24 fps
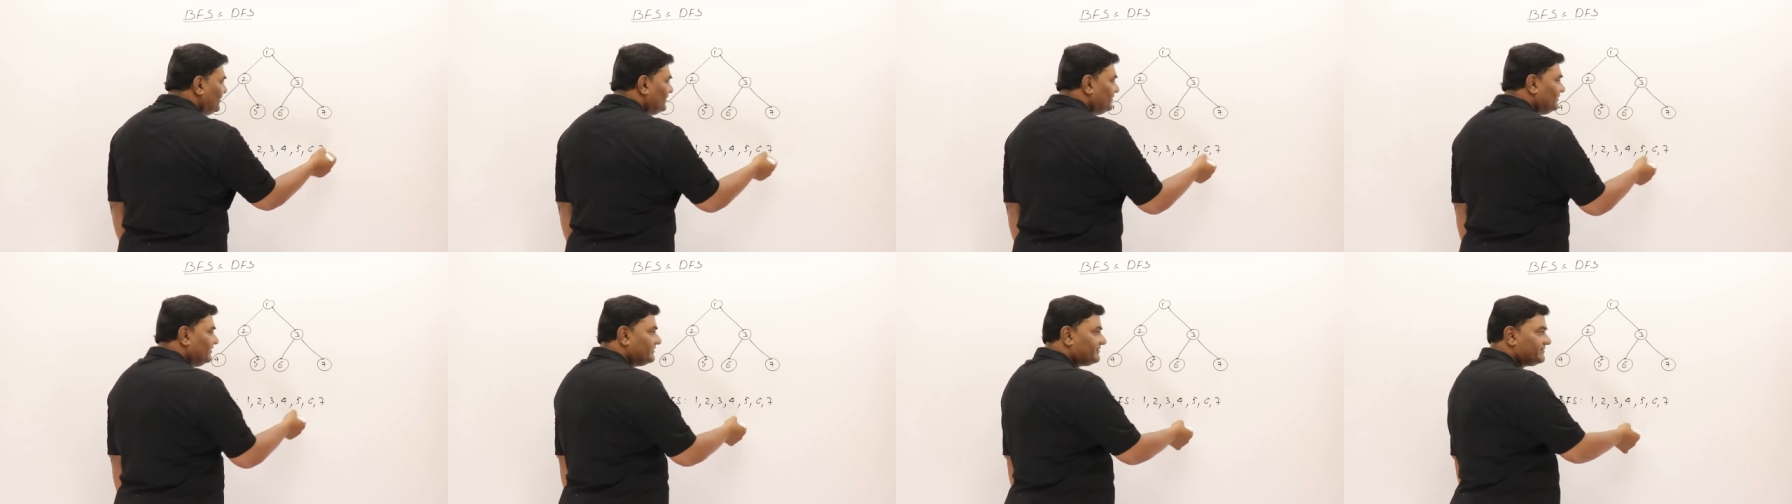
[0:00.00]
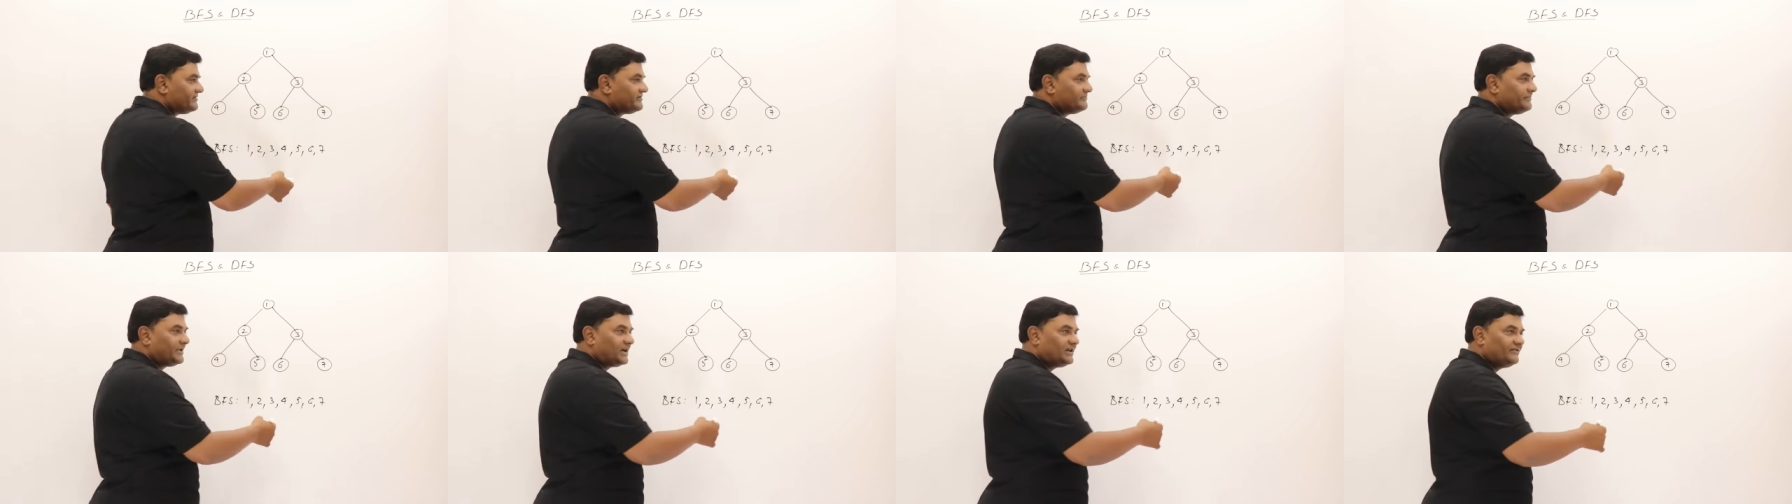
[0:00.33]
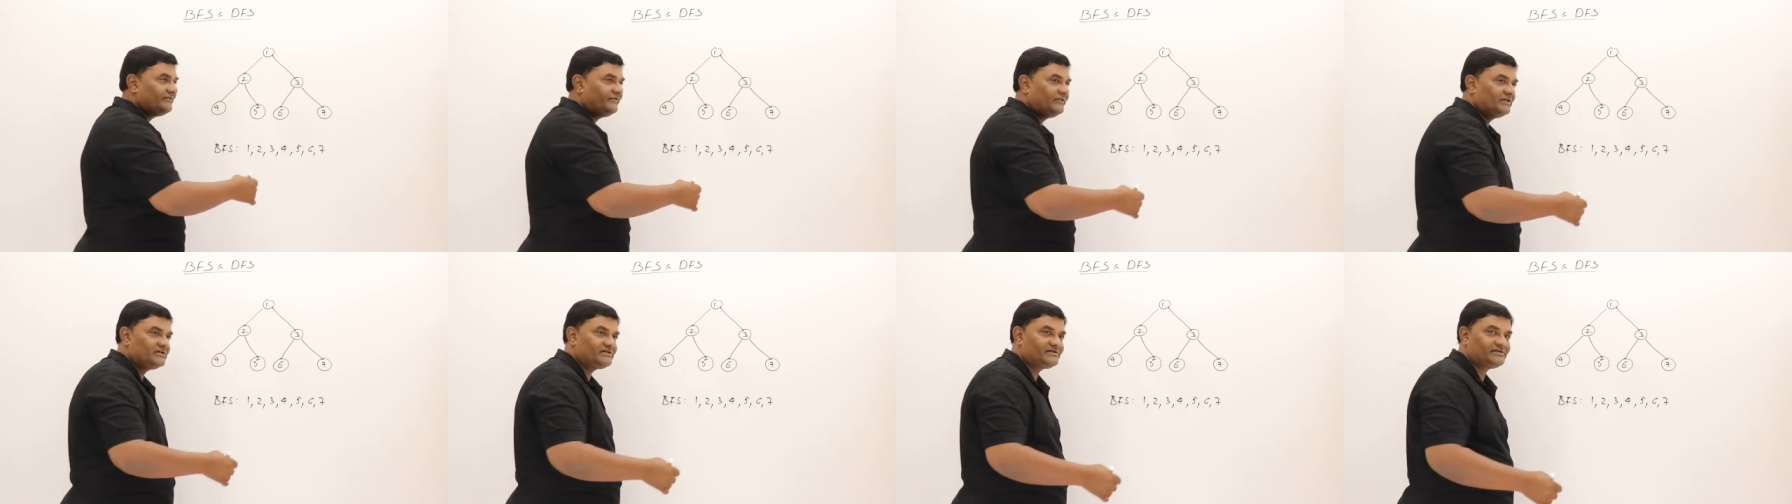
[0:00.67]
This is
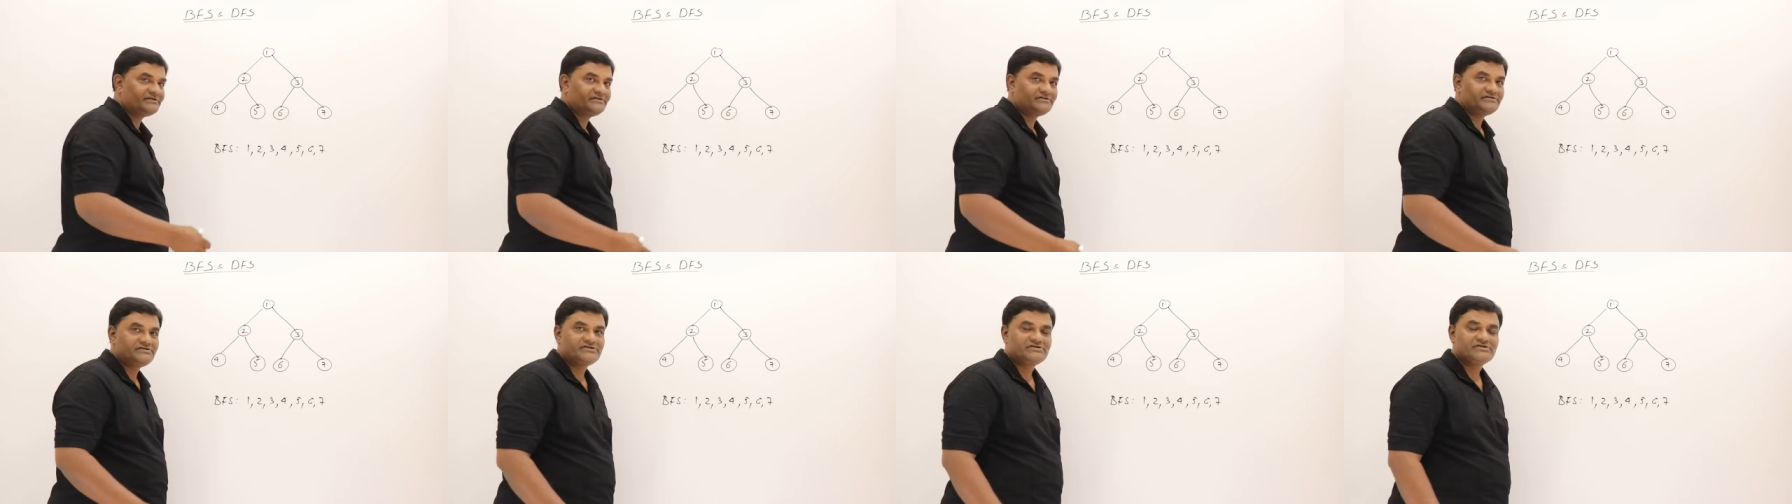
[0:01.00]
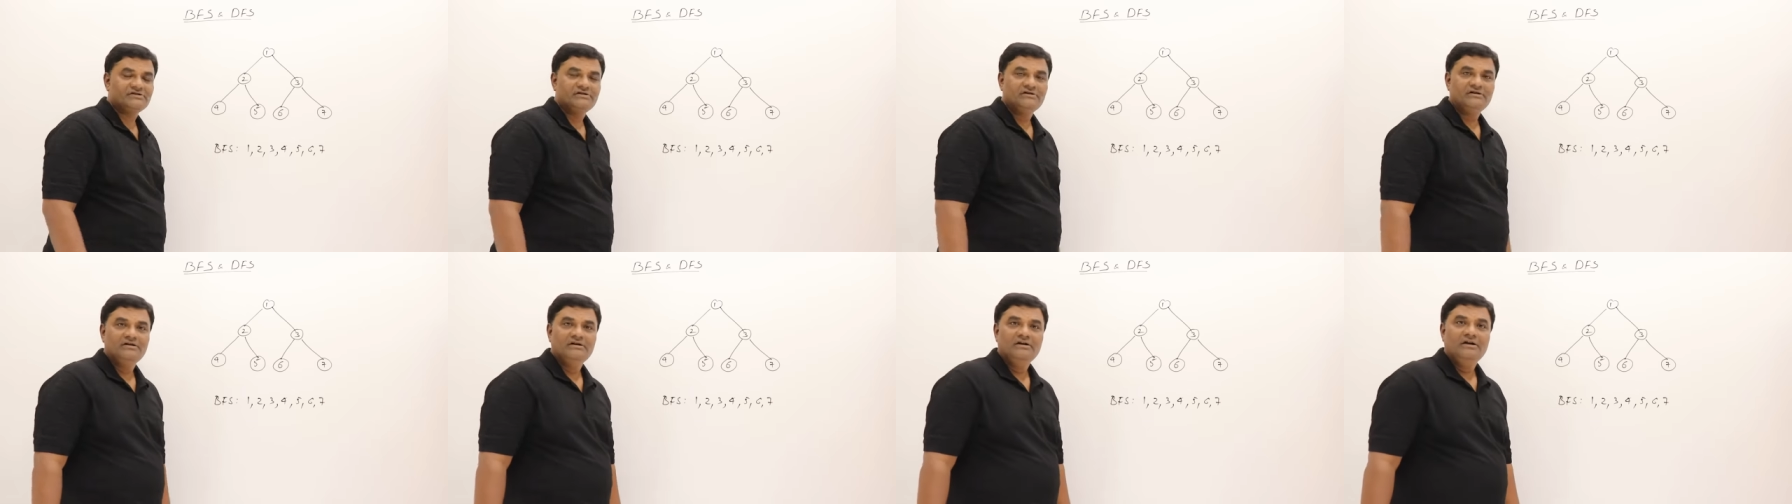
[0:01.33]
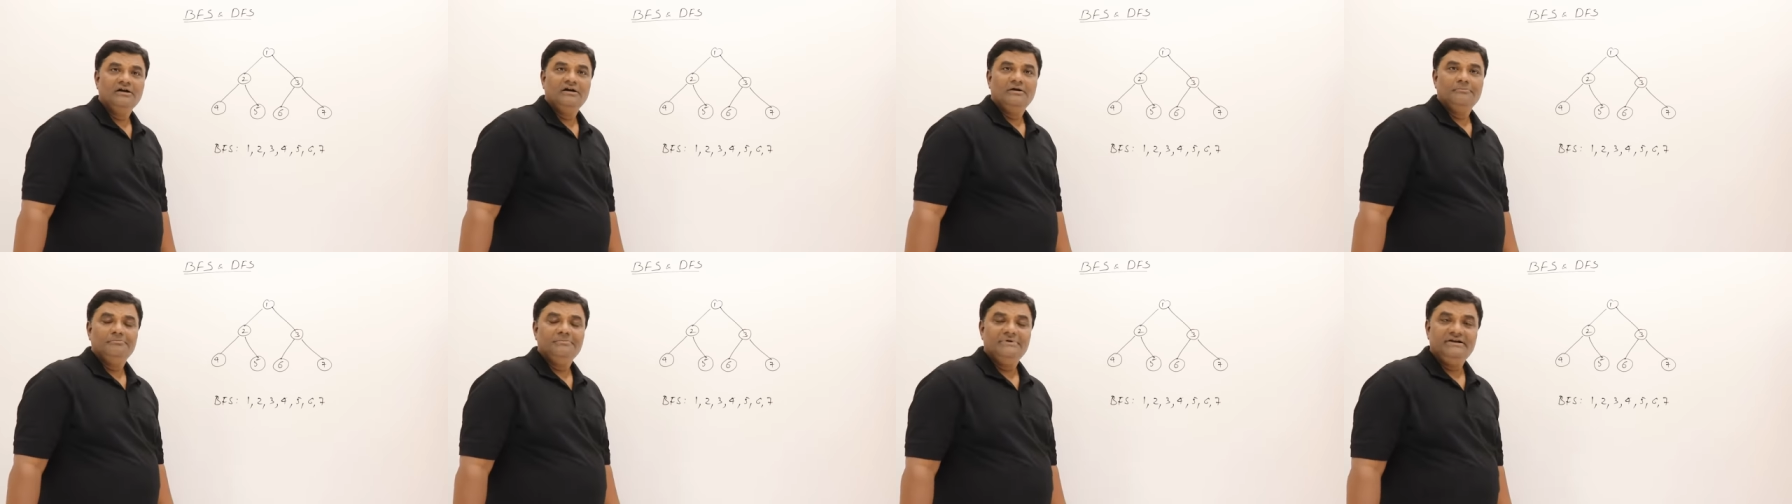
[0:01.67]
breadth first search.
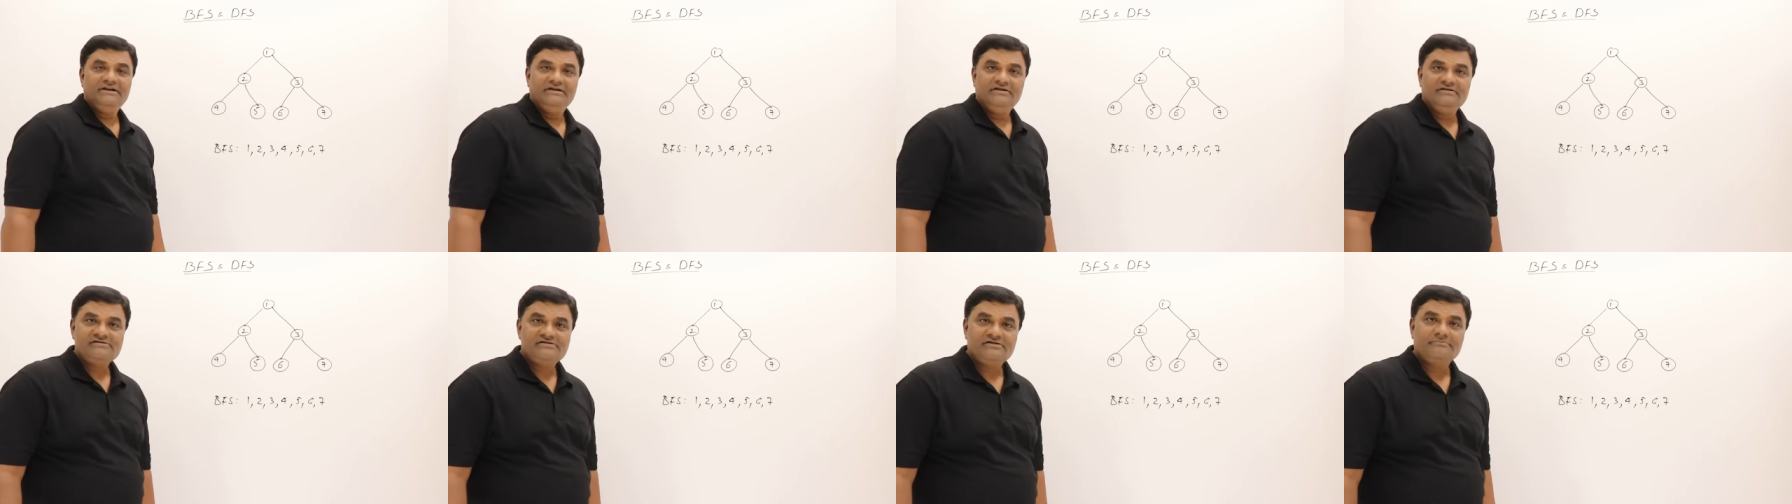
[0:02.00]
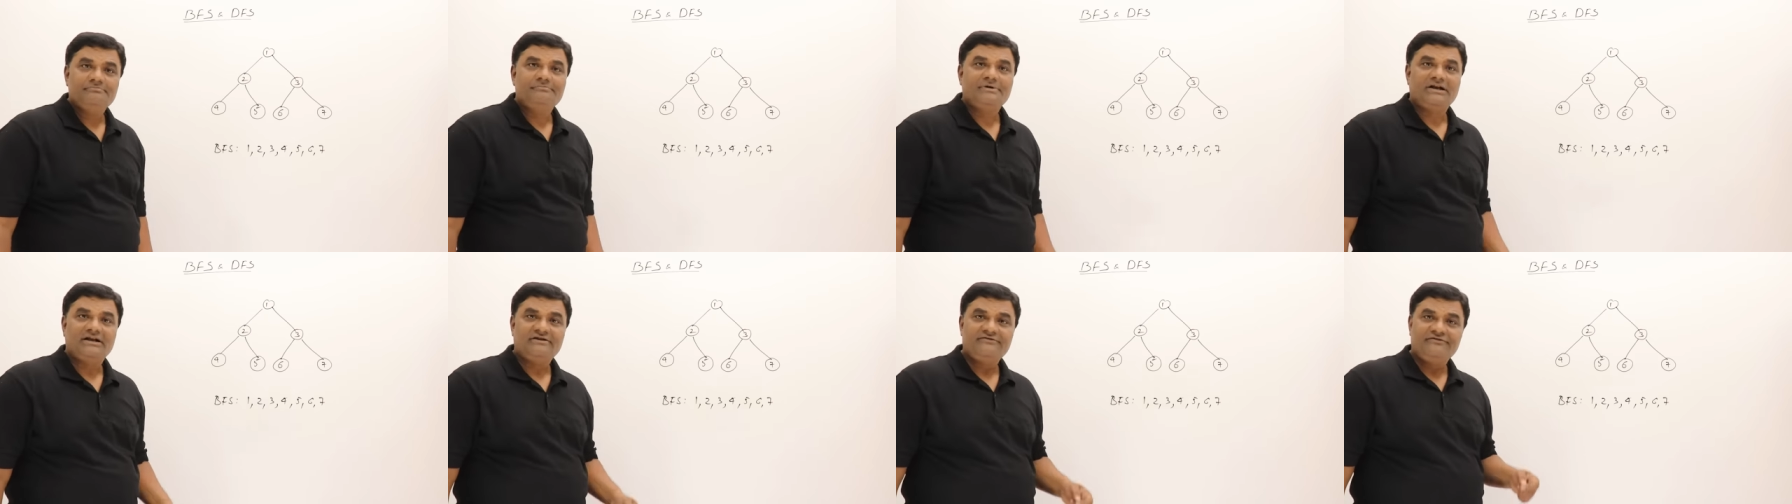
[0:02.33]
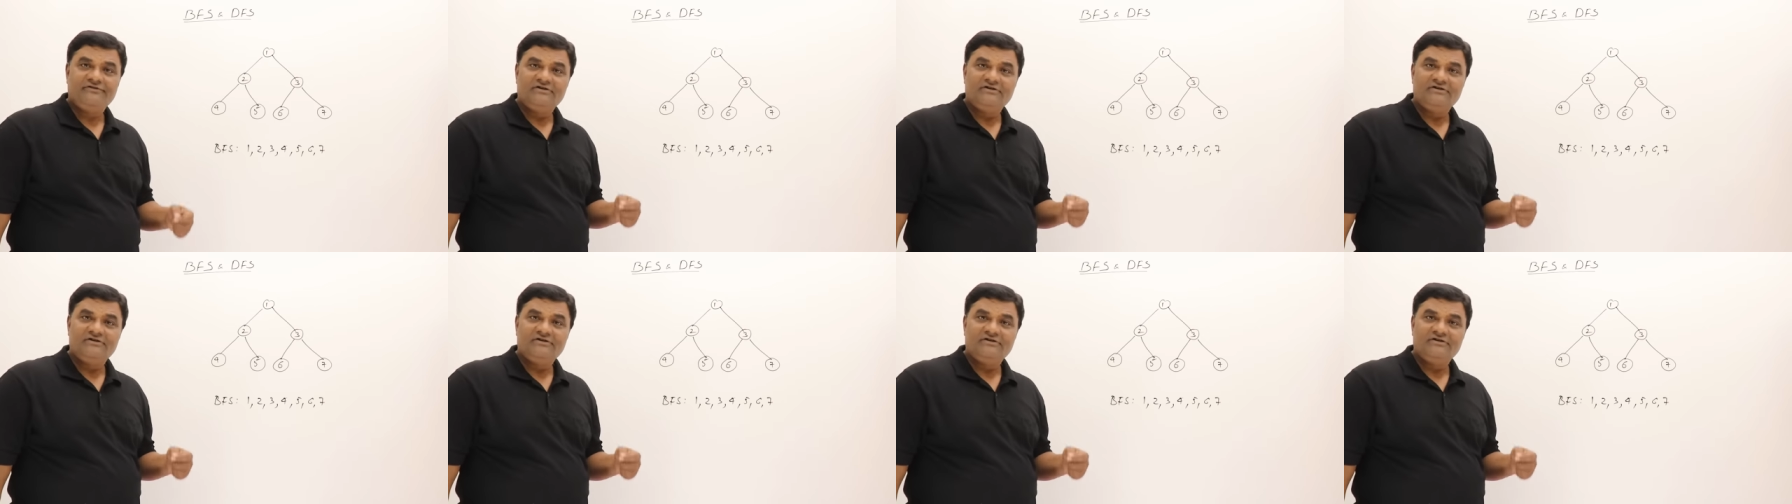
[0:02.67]
Means breadth